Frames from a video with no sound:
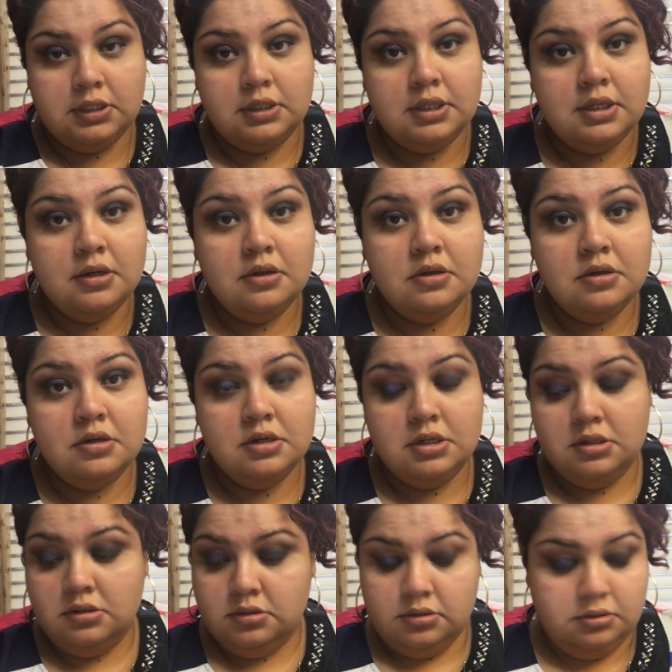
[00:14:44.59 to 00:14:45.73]
the lid on
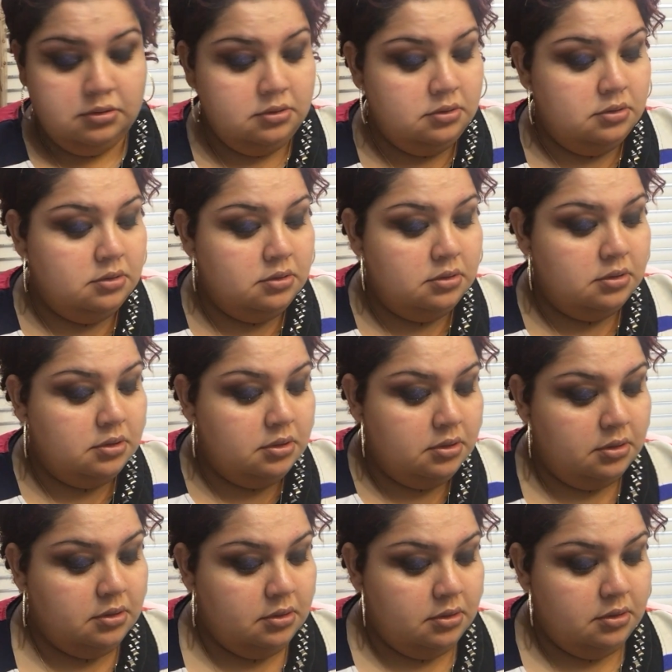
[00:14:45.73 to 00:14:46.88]
it.
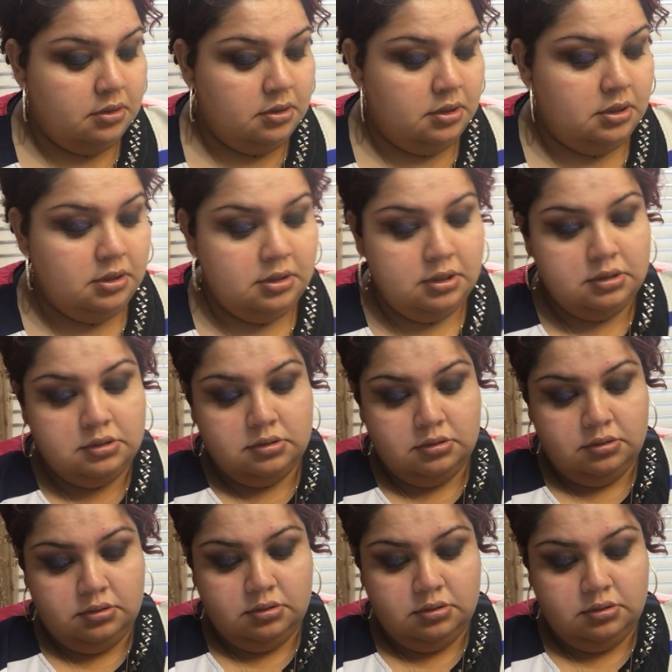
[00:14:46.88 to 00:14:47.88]
And let's,